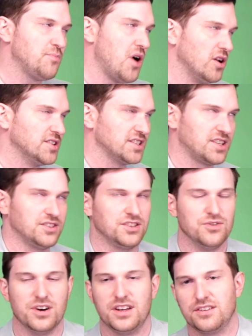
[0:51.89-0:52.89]
ball doesn't
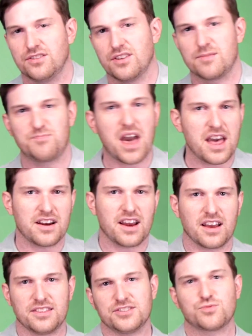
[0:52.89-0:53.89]
do it, and you're like, Ben, I
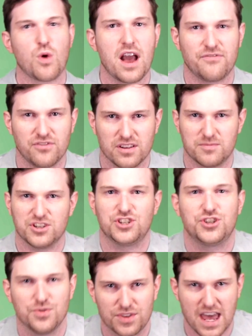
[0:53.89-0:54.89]
got this rifle, I'm gonna shoot